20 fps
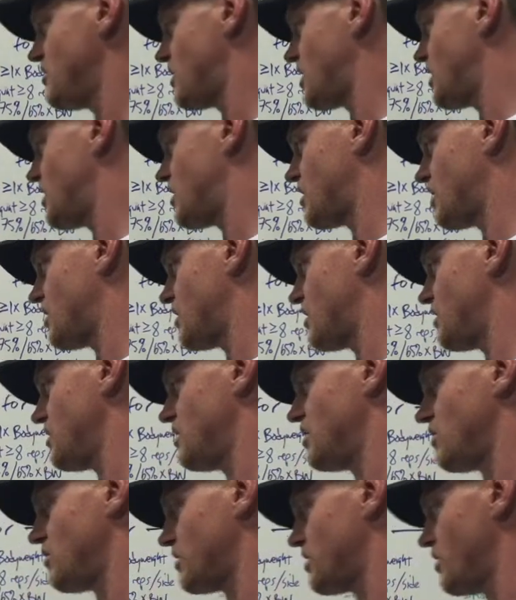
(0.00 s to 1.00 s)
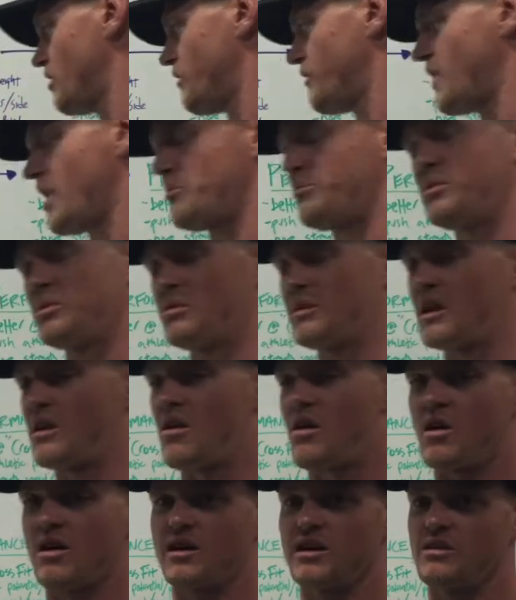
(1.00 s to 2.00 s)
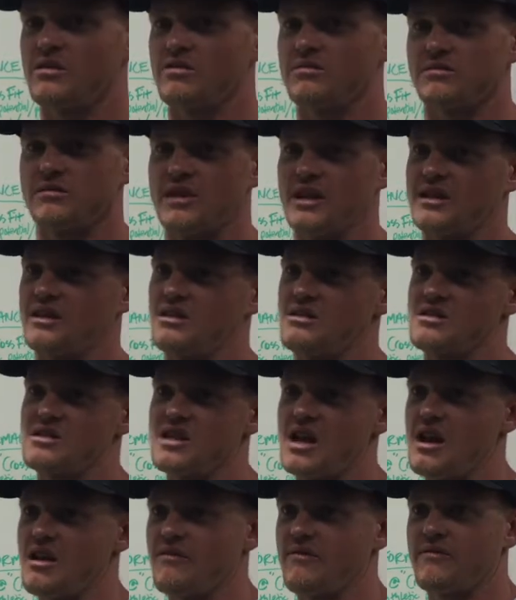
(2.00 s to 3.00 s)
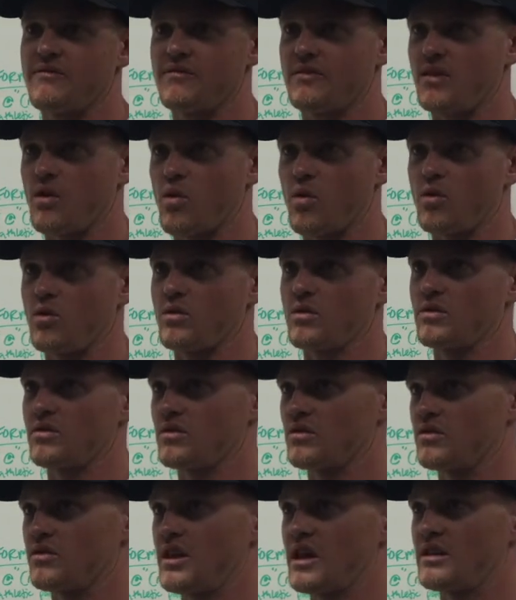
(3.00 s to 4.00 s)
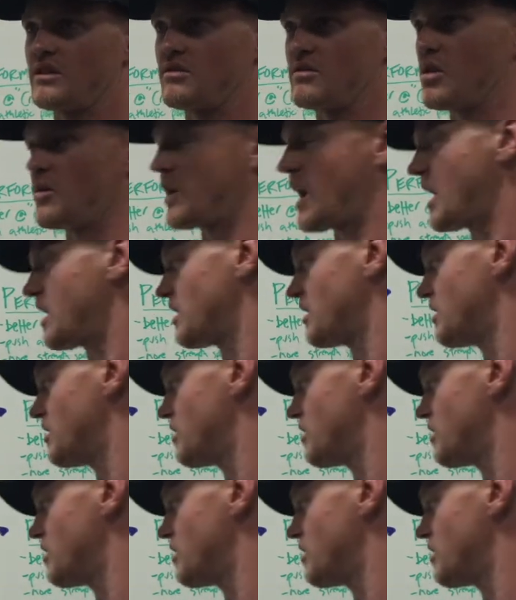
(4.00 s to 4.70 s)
you can, you'll find people that'll argue that they're safe or that they're okay to